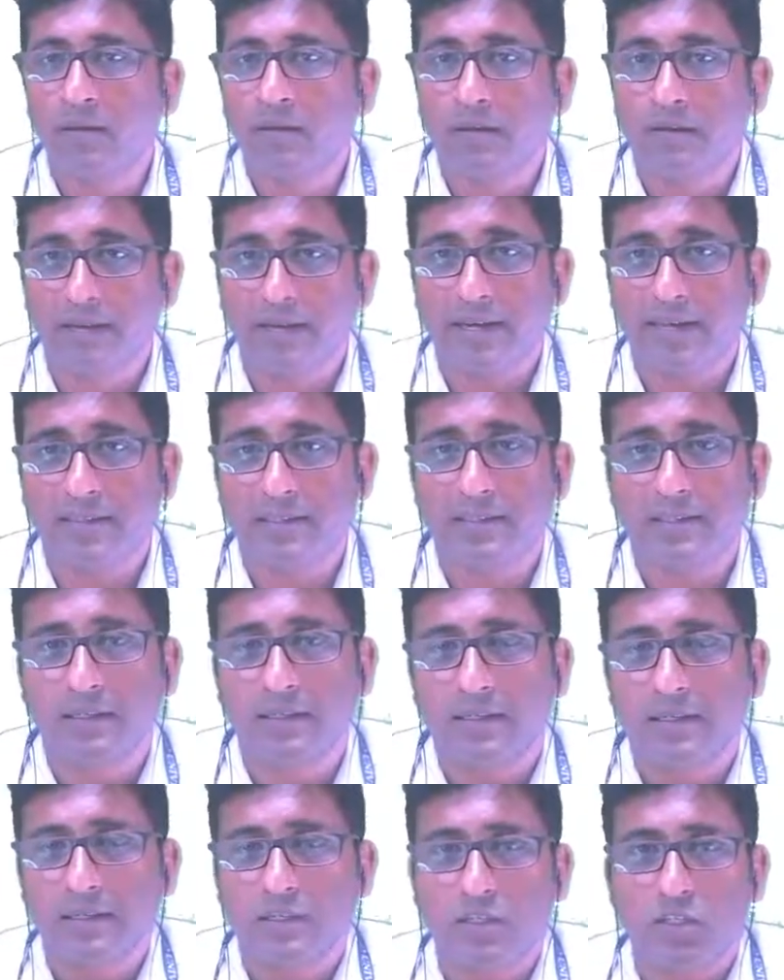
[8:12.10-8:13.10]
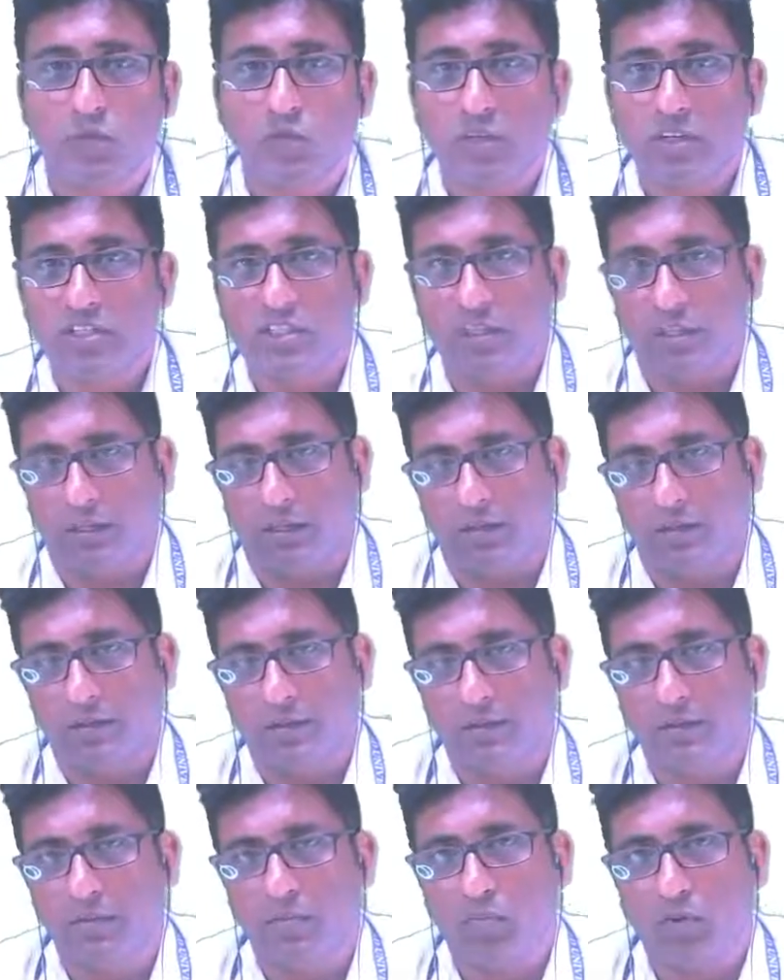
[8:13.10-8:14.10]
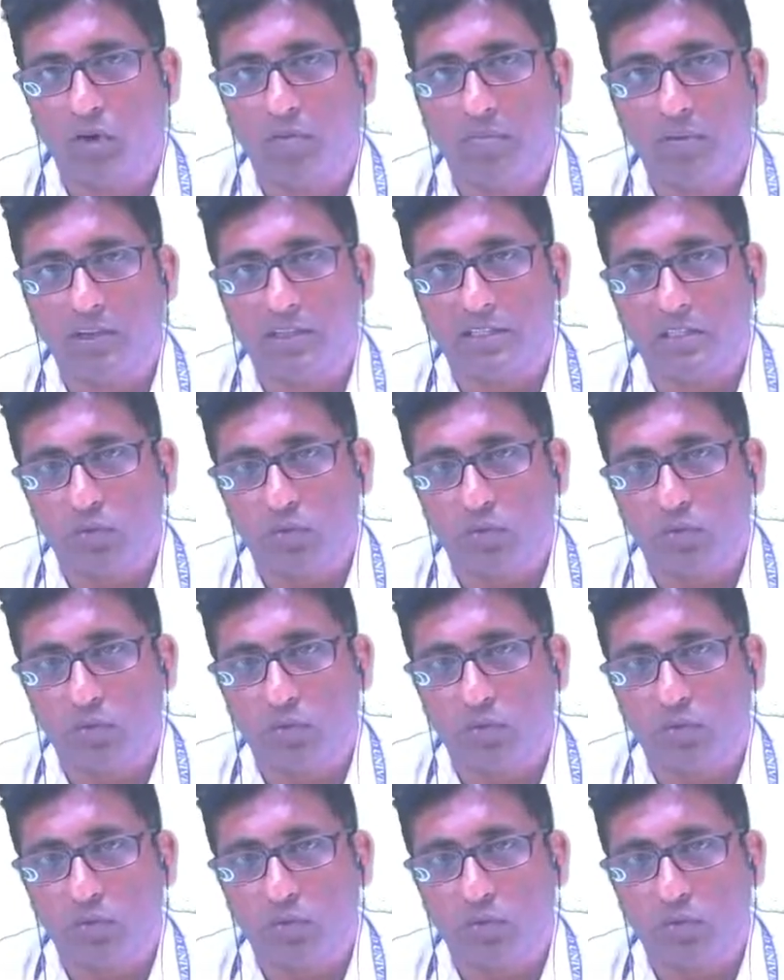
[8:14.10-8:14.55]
That switching, polymerase